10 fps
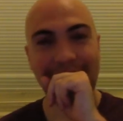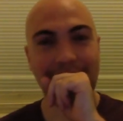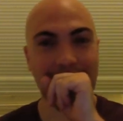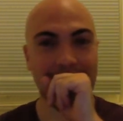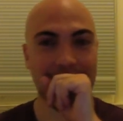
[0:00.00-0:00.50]

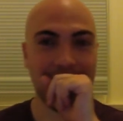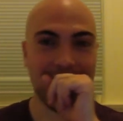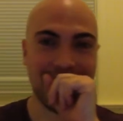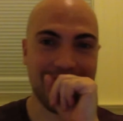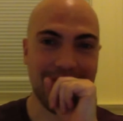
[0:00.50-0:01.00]

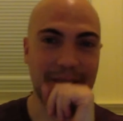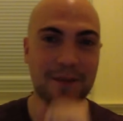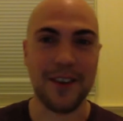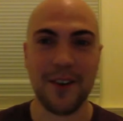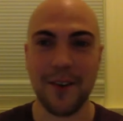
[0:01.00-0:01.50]
I have
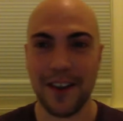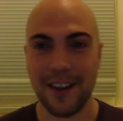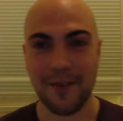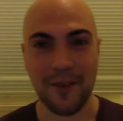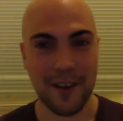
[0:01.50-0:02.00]
no
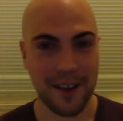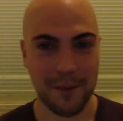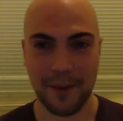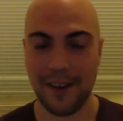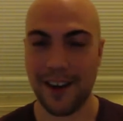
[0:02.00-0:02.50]
idea why
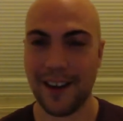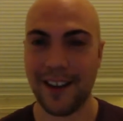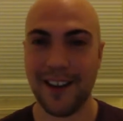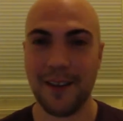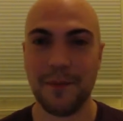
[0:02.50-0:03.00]
I'm
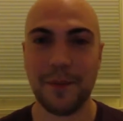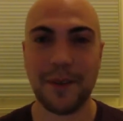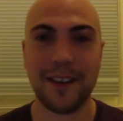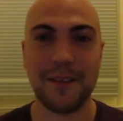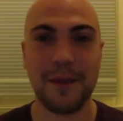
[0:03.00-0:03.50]
cracking up.
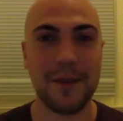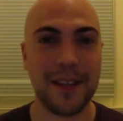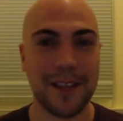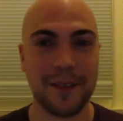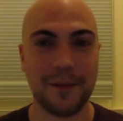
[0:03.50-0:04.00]
Uh,
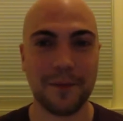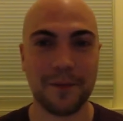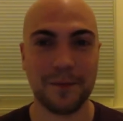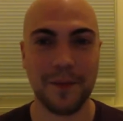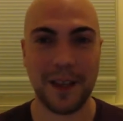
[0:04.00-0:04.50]
maybe
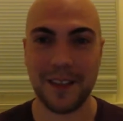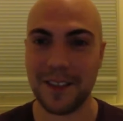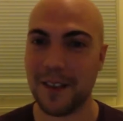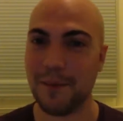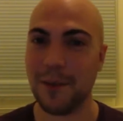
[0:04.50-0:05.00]
it's
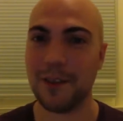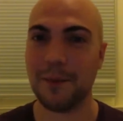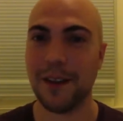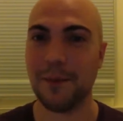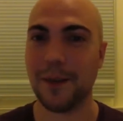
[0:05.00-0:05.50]
just
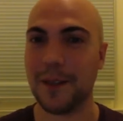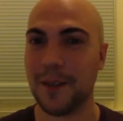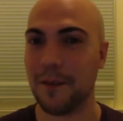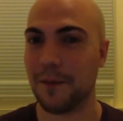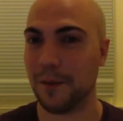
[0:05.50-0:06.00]
amusement at
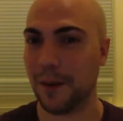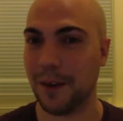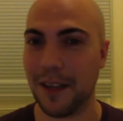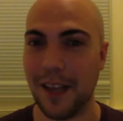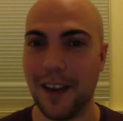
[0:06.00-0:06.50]
myself
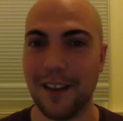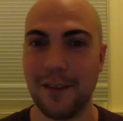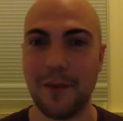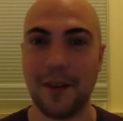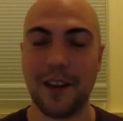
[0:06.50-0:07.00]
for getting to
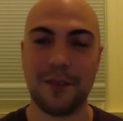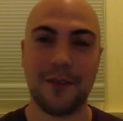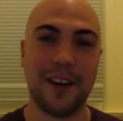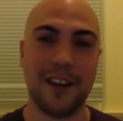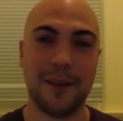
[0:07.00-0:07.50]
Phonics
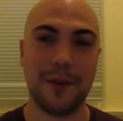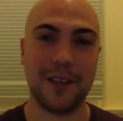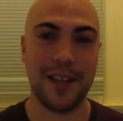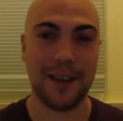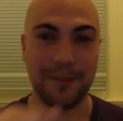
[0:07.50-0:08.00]
Friday number
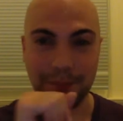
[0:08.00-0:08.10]
10.